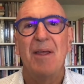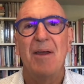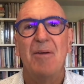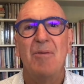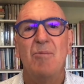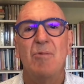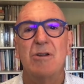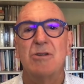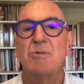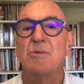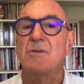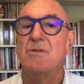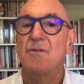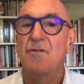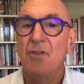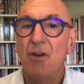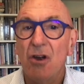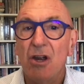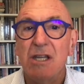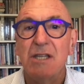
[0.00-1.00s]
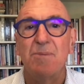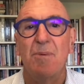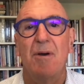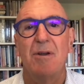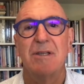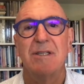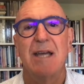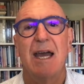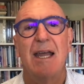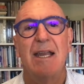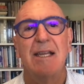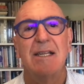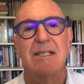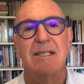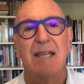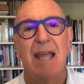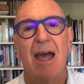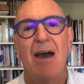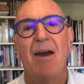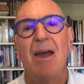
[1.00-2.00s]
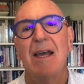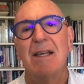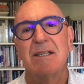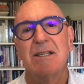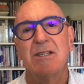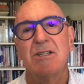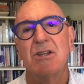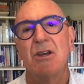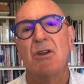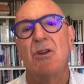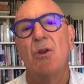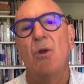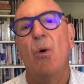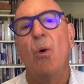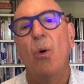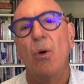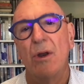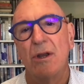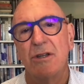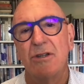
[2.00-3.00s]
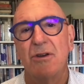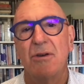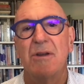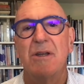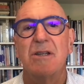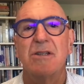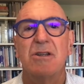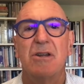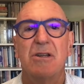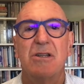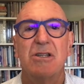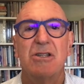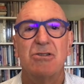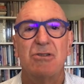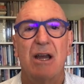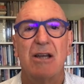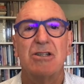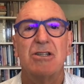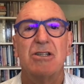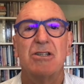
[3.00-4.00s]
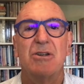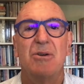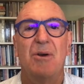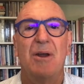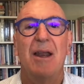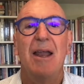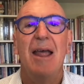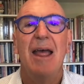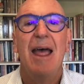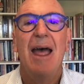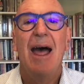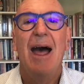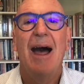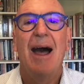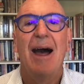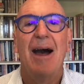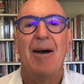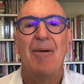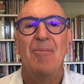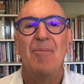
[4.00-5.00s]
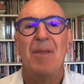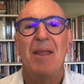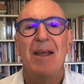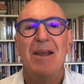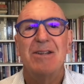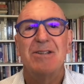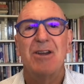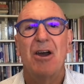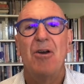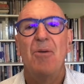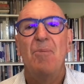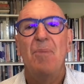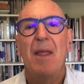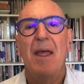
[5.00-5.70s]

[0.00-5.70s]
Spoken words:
which was very spontaneous, now has a certain order to it and certain structure to it. So